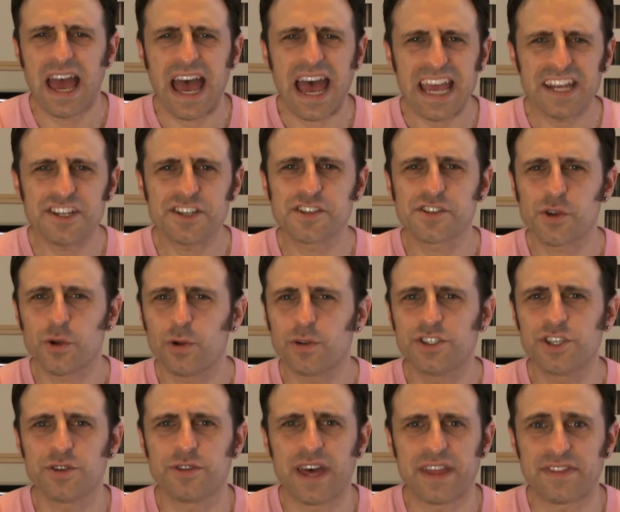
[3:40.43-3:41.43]
I just
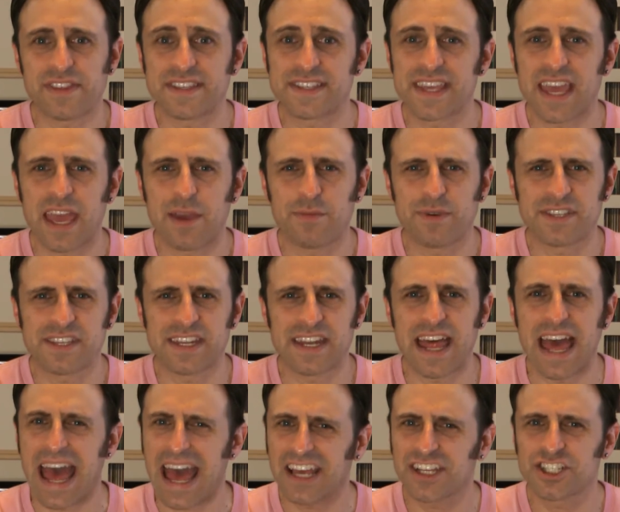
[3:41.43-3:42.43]
told you that this game is an
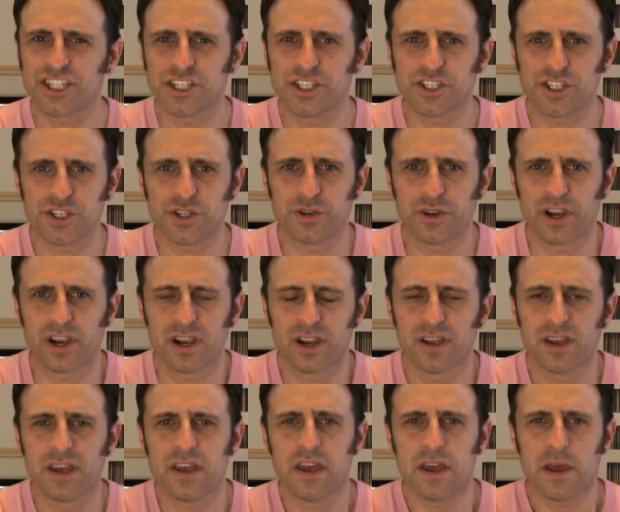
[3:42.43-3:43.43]
action shooter,
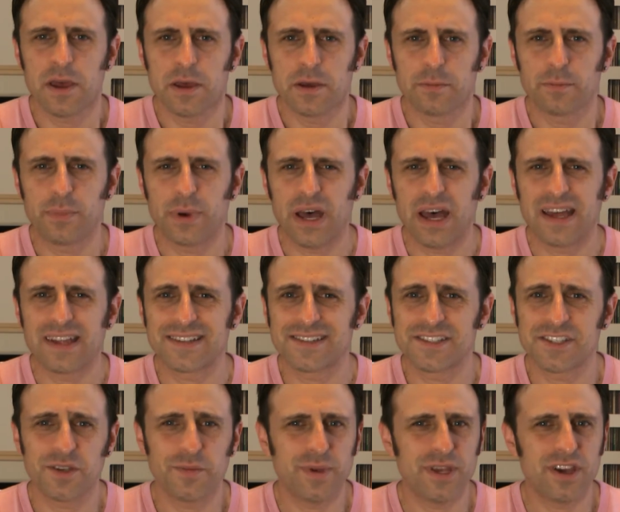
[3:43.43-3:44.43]
but
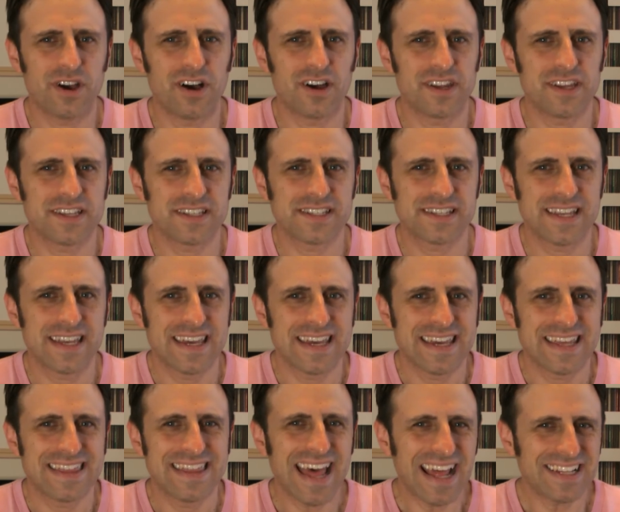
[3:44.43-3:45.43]
to be honest,
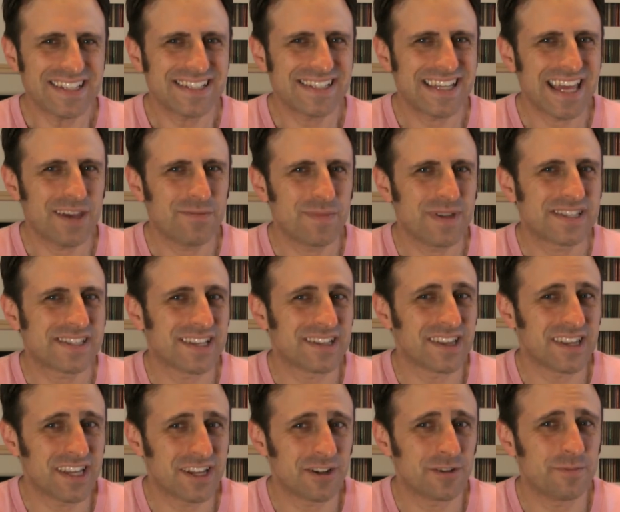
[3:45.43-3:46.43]
that statement's a
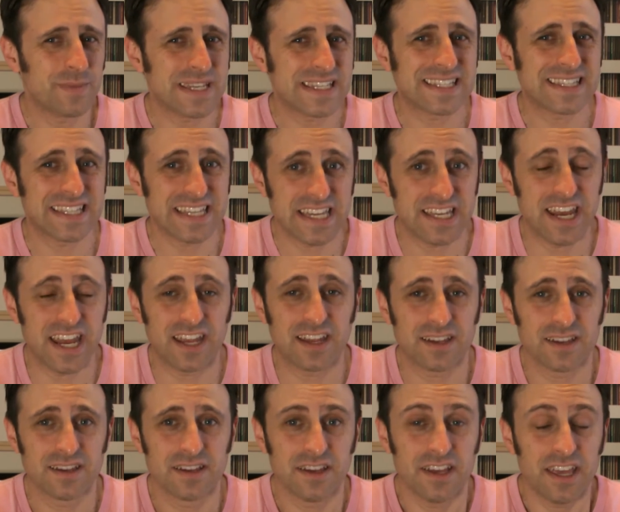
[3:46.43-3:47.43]
little misleading.
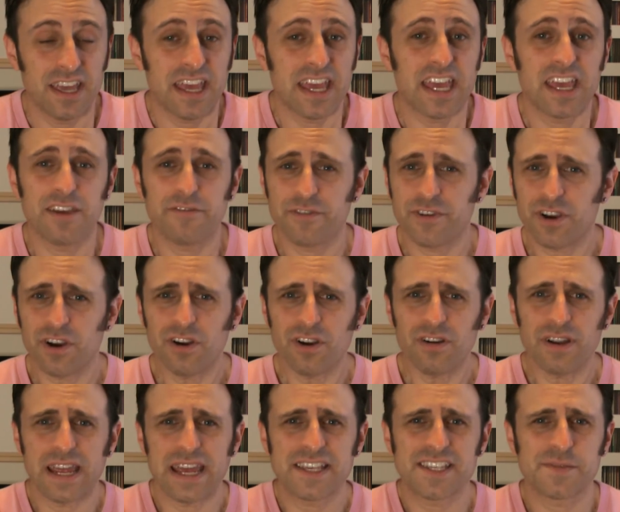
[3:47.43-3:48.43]
If
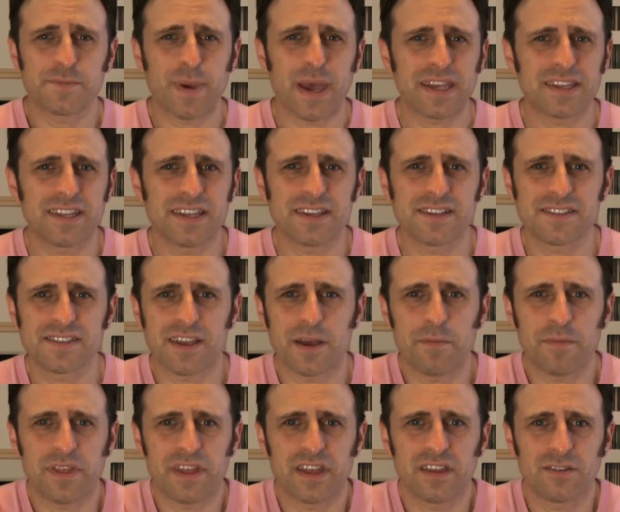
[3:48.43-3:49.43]
you're expecting
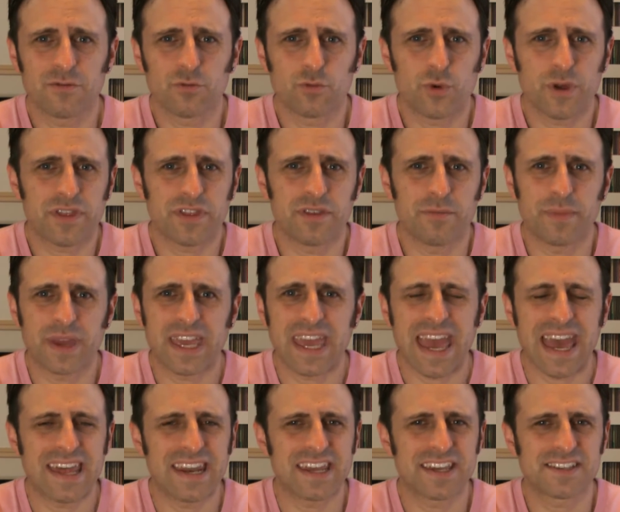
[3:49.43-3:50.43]
something with the
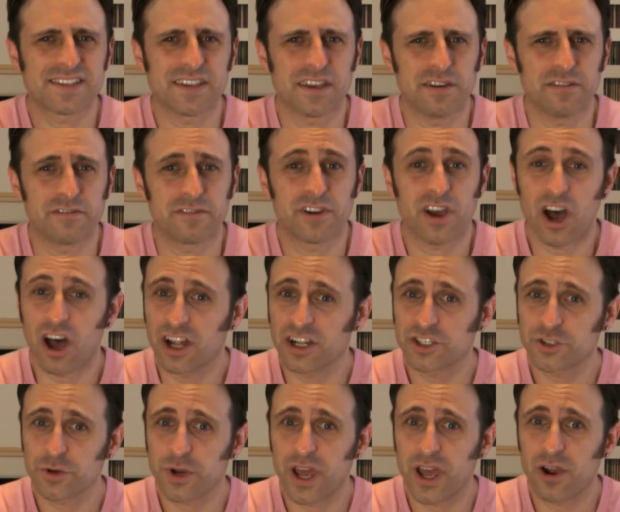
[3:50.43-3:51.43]
mechanics of
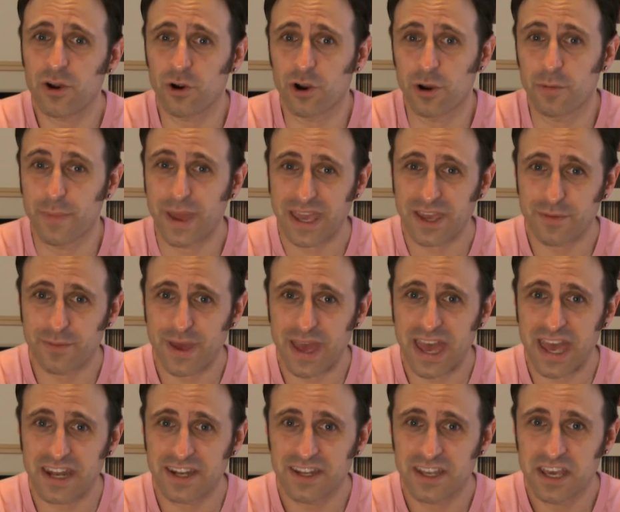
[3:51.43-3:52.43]
Contra or Mega
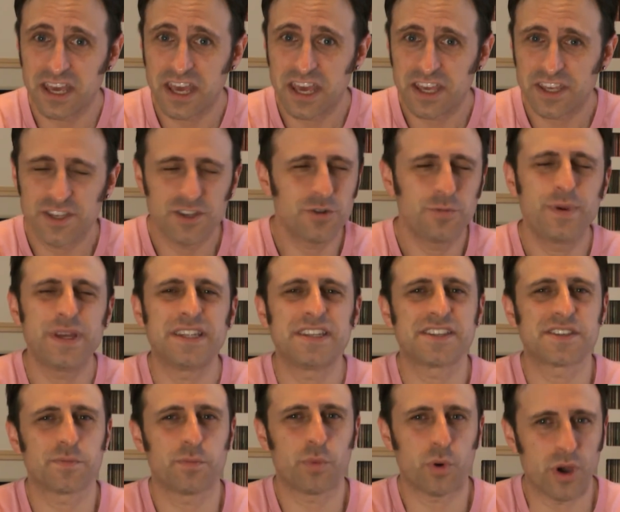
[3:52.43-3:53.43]
Man, you'd be
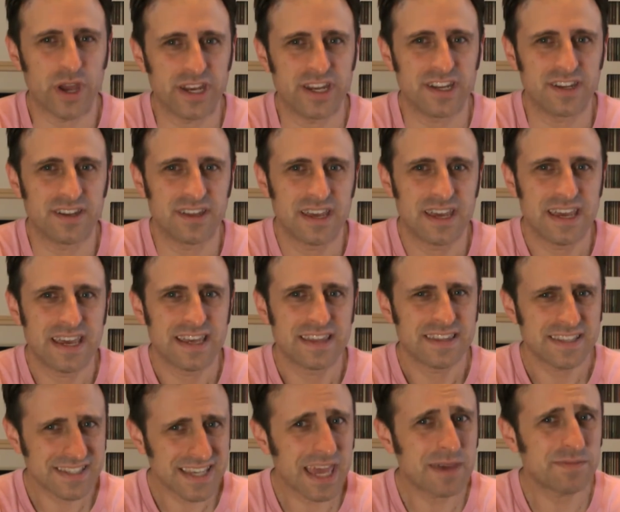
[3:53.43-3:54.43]
disappointed.
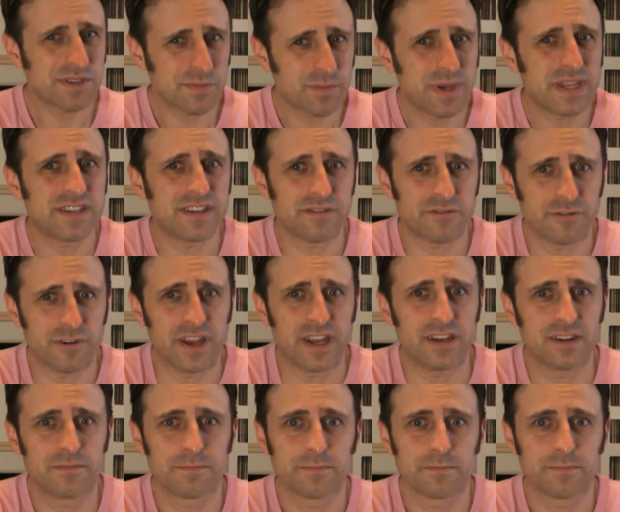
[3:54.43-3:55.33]
This game's a bit different.